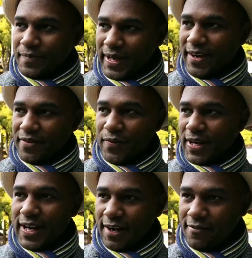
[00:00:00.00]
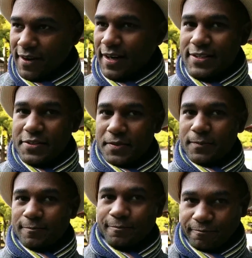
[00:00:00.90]
everywhere that I've gone to,
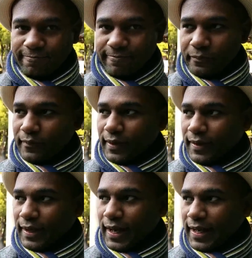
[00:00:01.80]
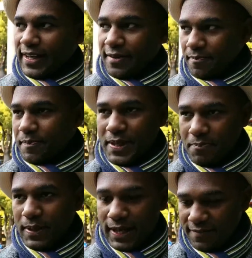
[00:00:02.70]
like,
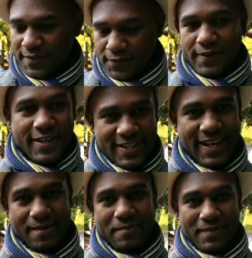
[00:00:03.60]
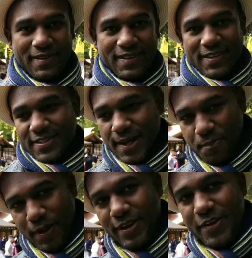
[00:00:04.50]
people have took their time, stop
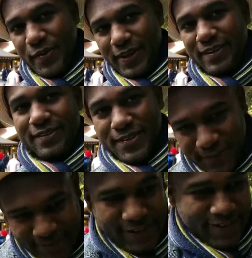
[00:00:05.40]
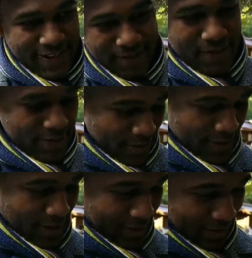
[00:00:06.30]
what they're doing, took their time to say,
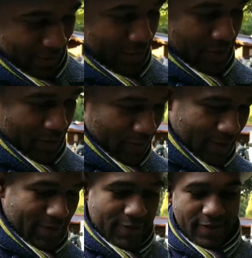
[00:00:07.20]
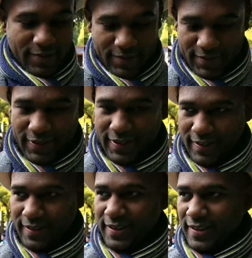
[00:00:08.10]
okay, where do you want to go? You want to go
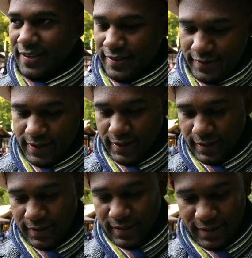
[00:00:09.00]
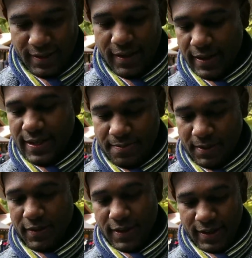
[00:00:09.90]
here, there, okay. Yes, ma'am,
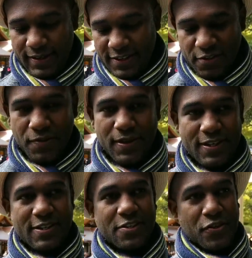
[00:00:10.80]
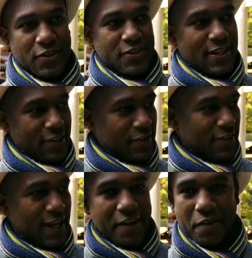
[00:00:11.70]
okay, this is the train you should take, go to
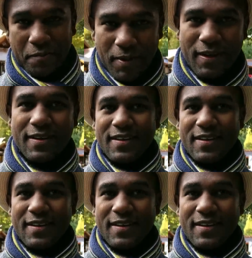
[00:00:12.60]
that number,